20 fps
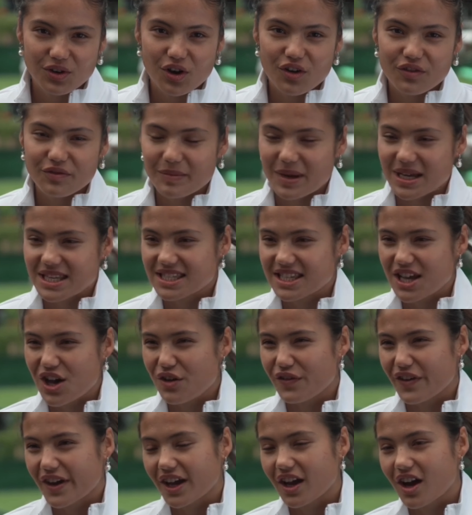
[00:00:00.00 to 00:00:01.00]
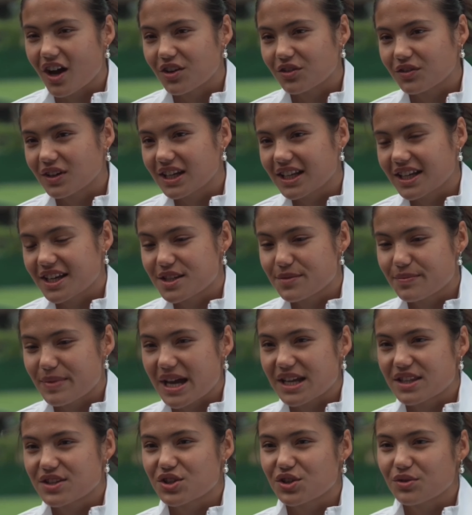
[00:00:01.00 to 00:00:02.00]
of myself I can't really
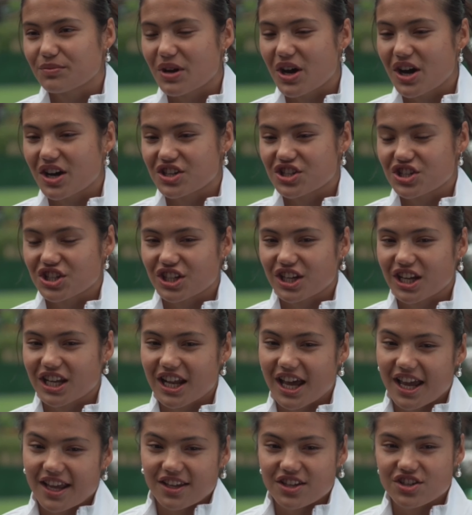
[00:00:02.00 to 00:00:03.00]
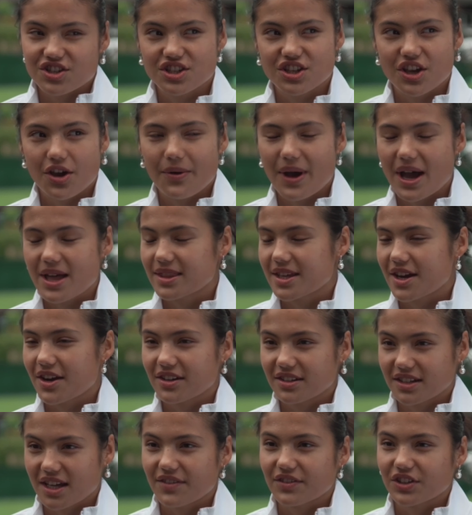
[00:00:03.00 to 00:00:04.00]
expect too much, and I can just go out
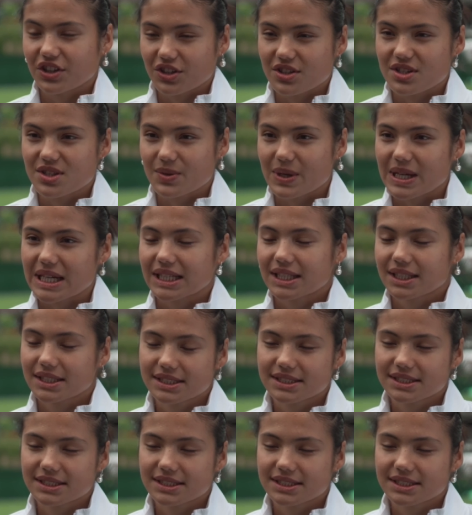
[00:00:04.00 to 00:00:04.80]
there and have a good swing.